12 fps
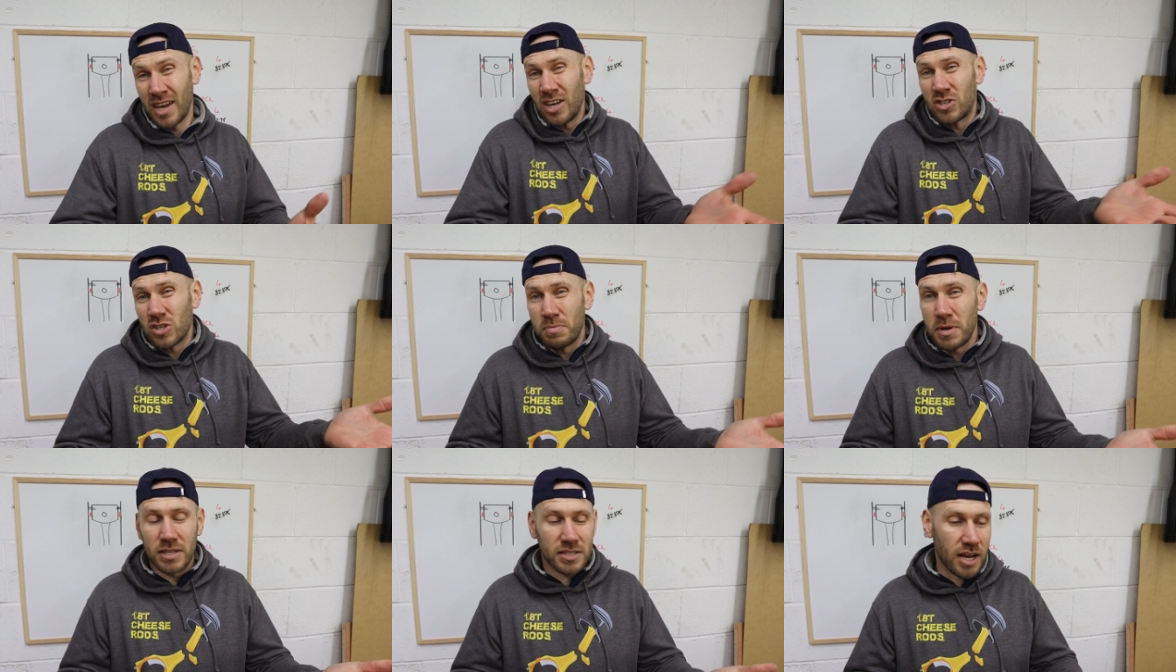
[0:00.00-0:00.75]
It just
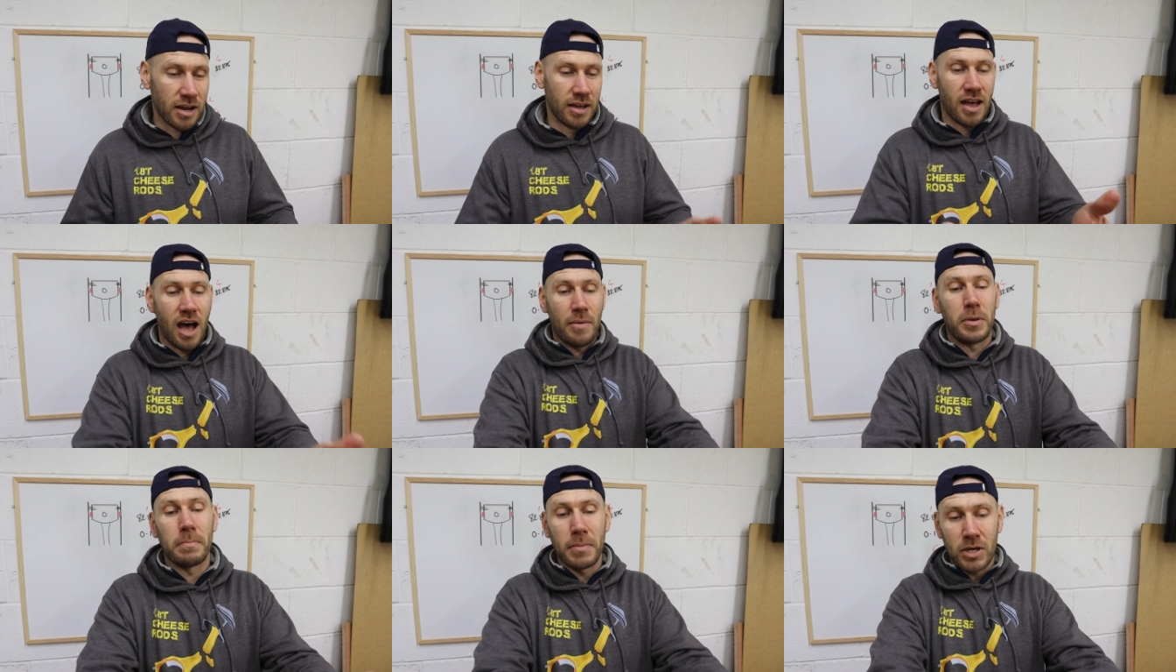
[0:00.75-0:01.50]
means that I've
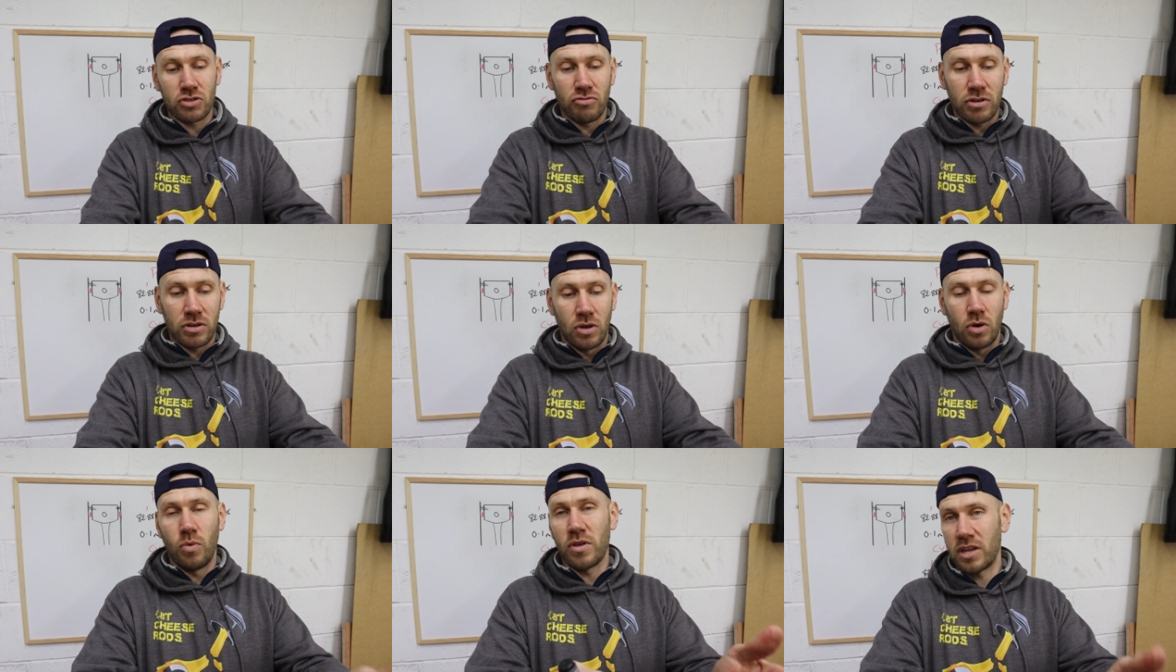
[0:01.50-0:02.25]
been measuring
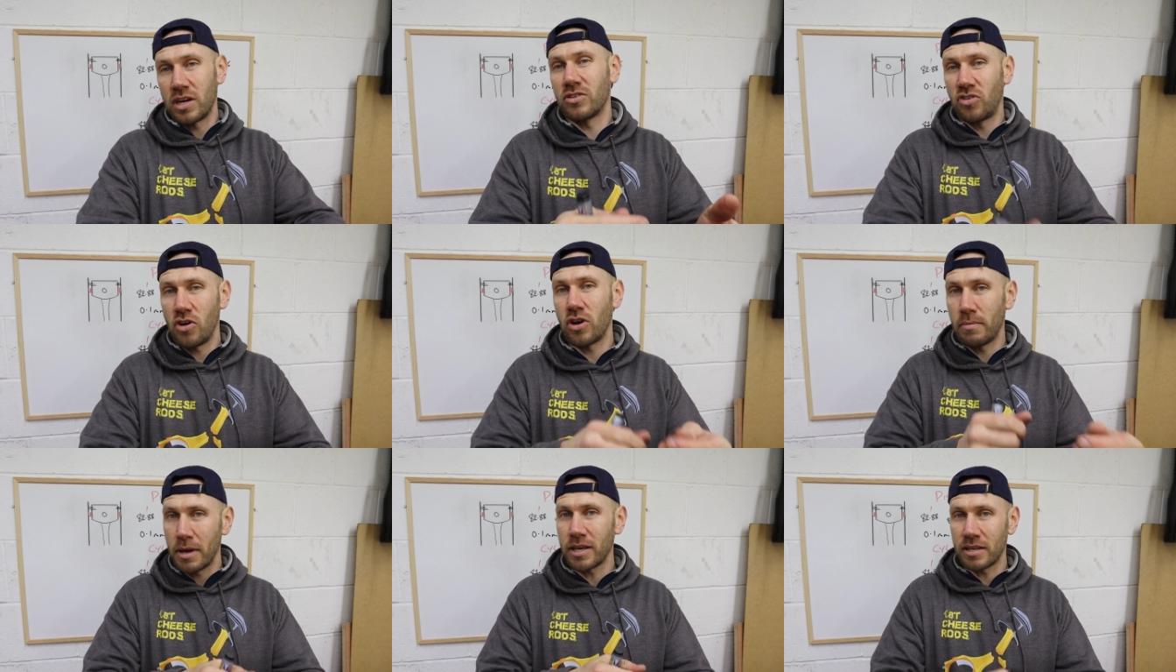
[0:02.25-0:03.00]
with an
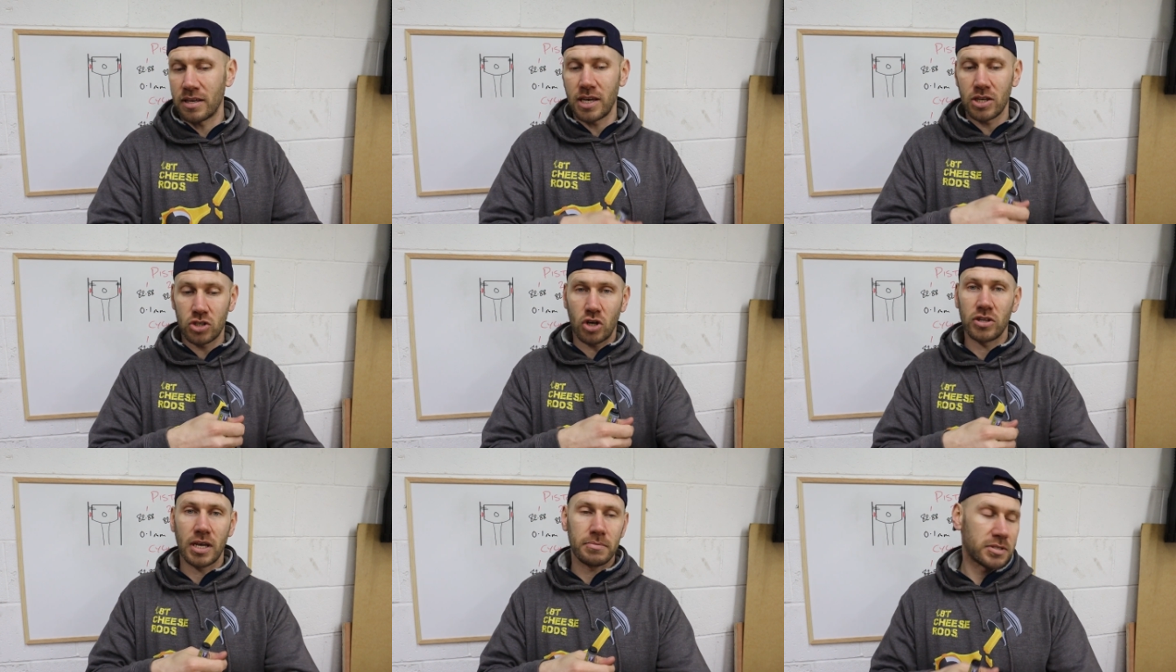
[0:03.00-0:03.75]
internal mic and gauge
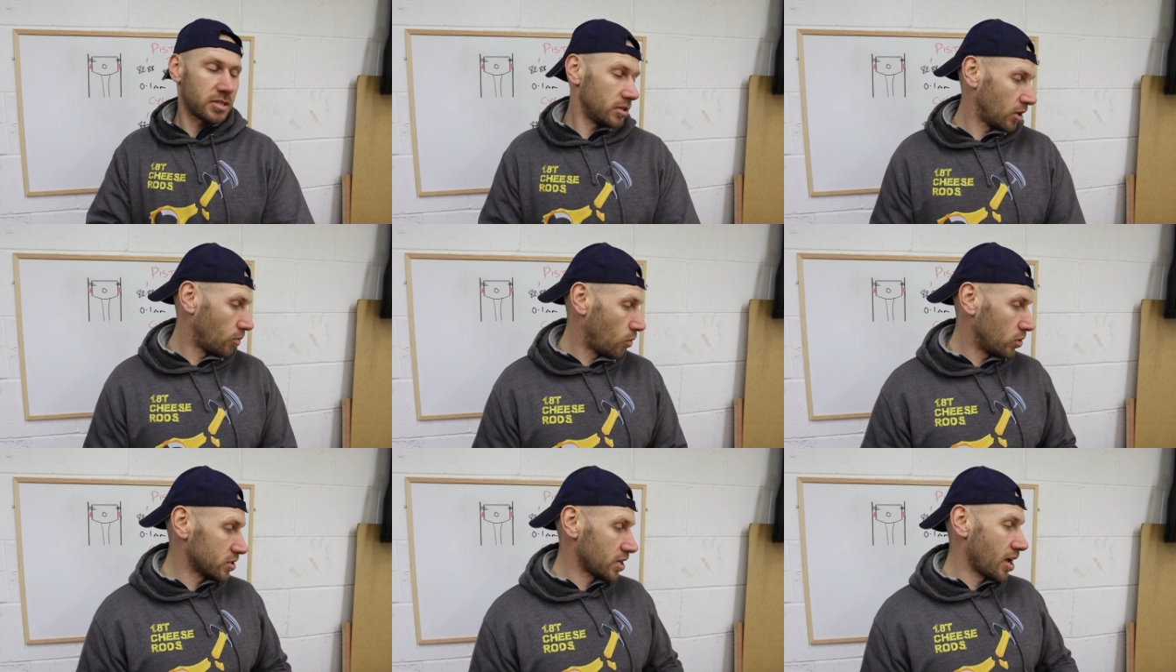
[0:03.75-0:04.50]
on them cylinder
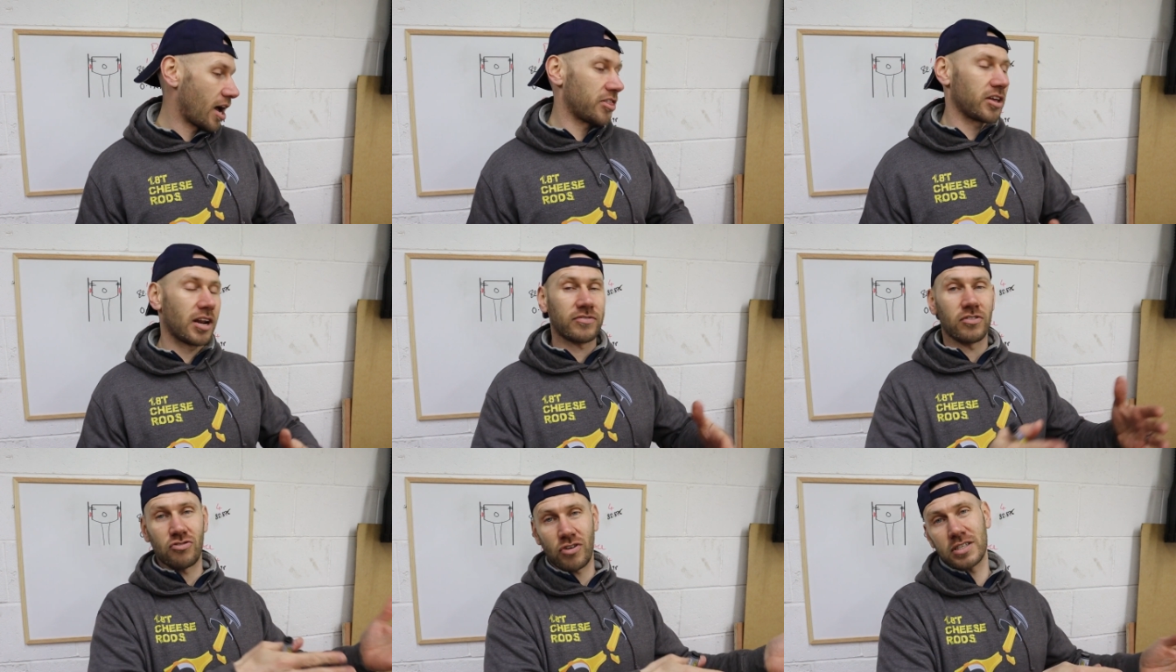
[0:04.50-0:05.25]
walls. I then have
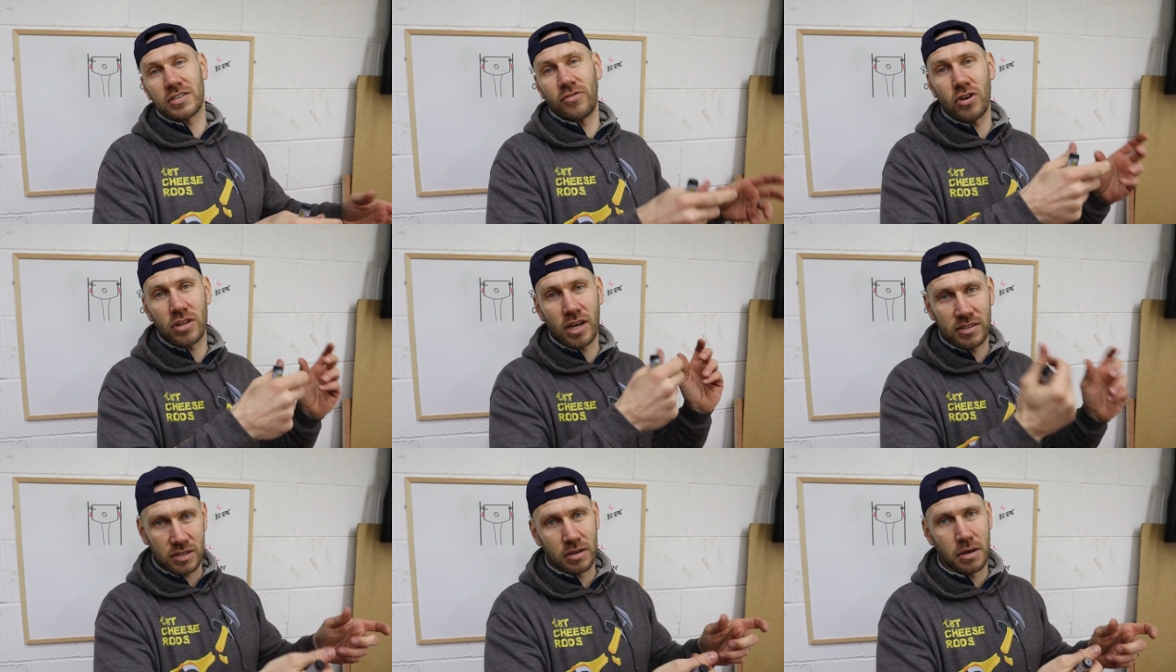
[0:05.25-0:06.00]
to transfer
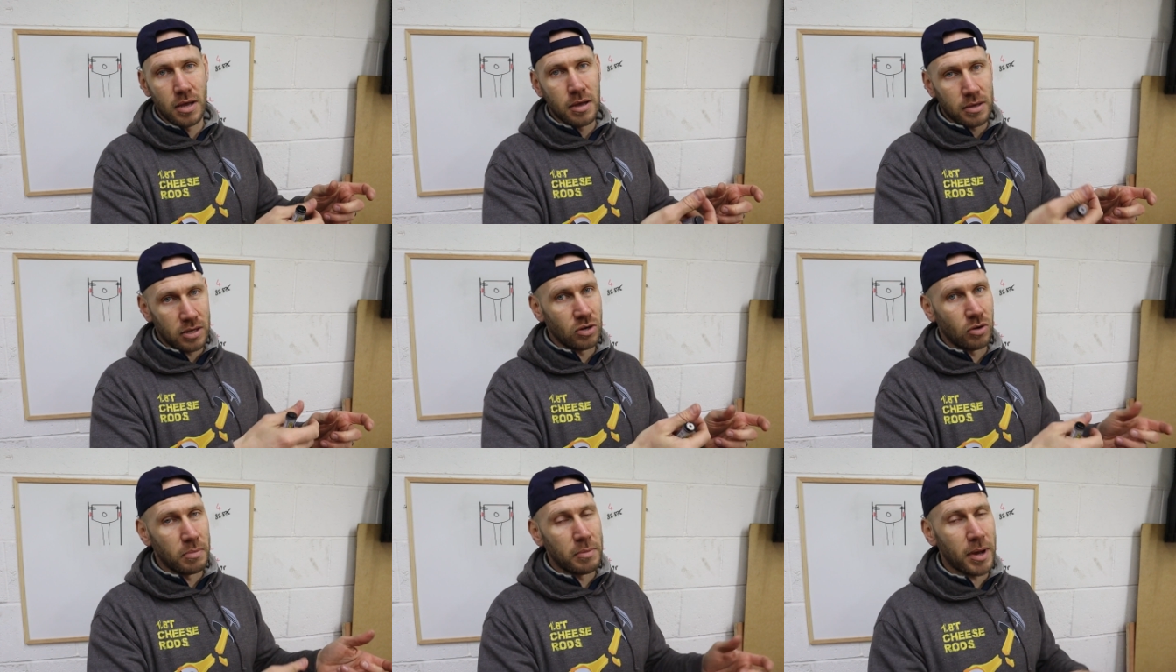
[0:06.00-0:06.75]
that to, you
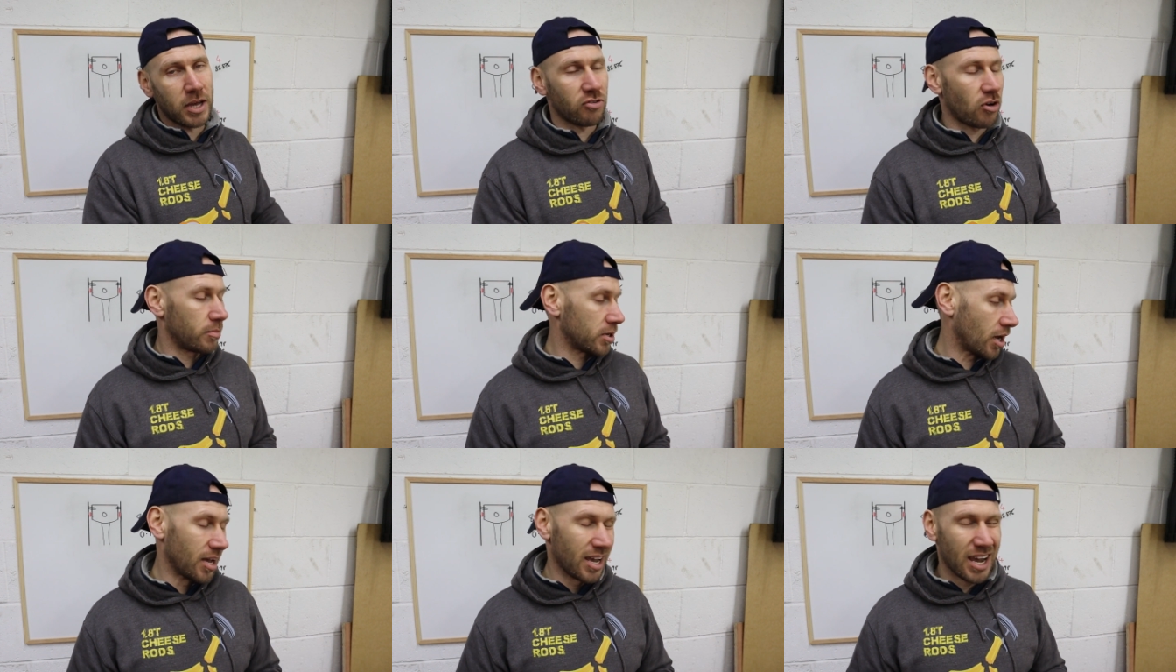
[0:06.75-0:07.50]
know, my
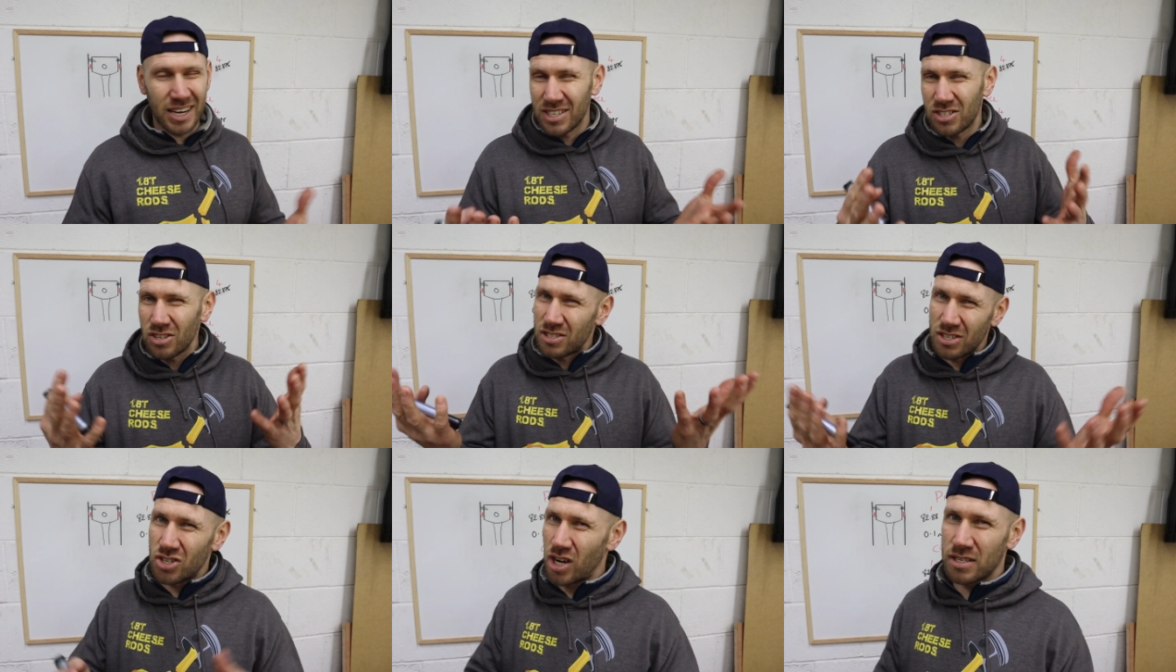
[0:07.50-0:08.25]
micrometer. And it's just
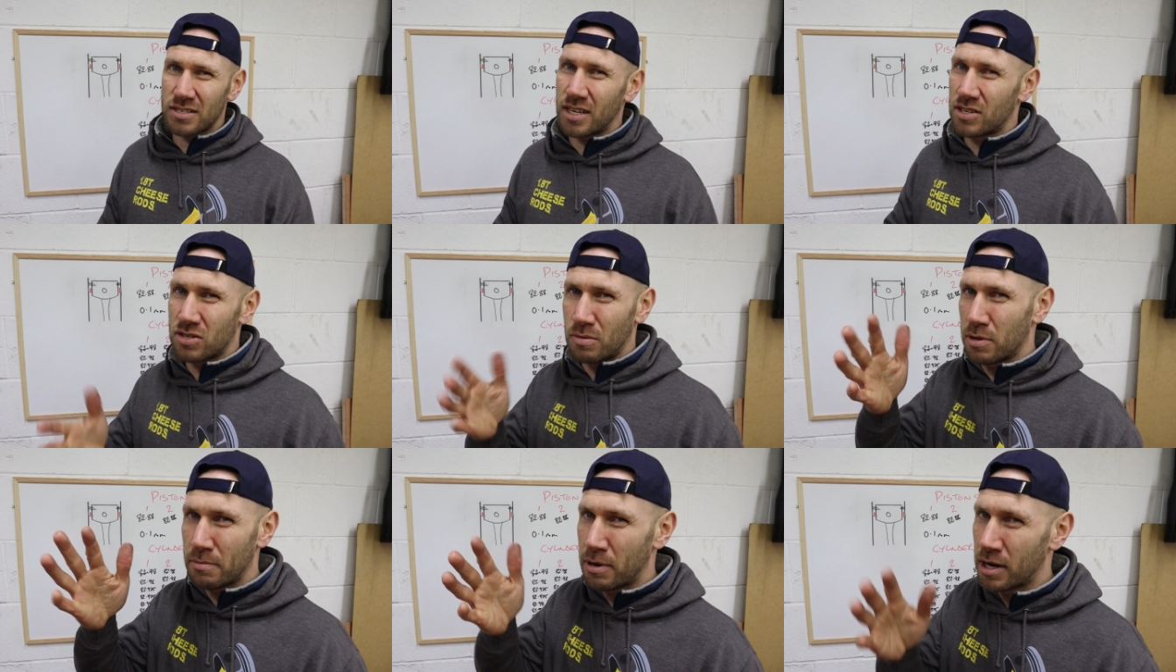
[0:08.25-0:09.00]
a chance that
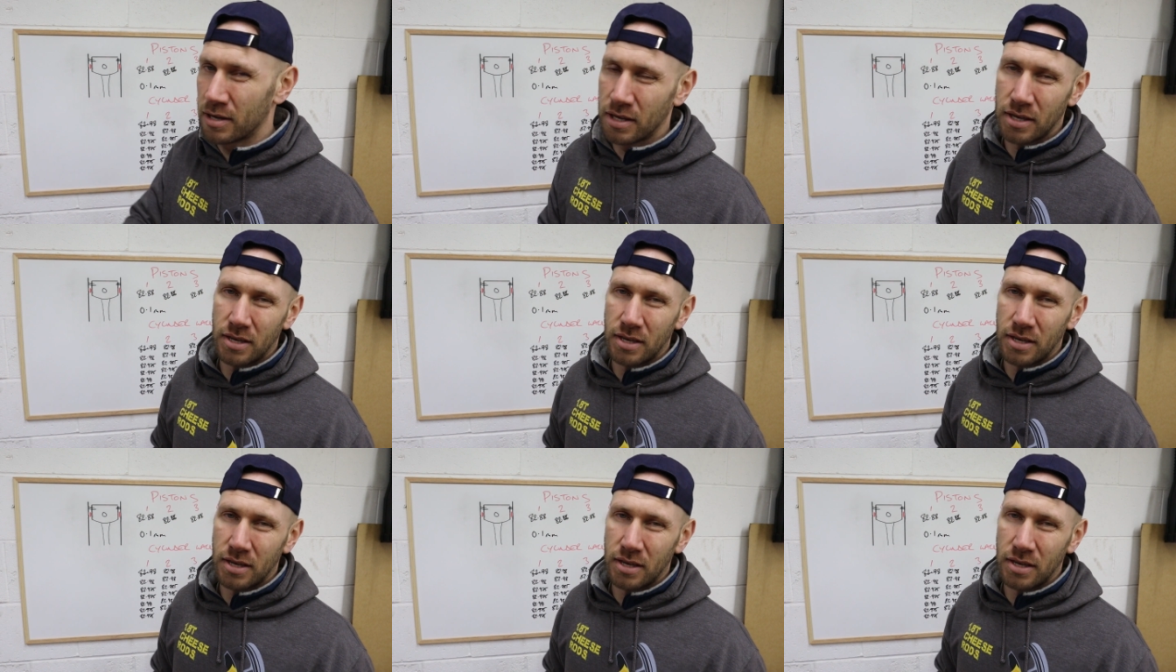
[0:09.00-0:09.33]
some of them are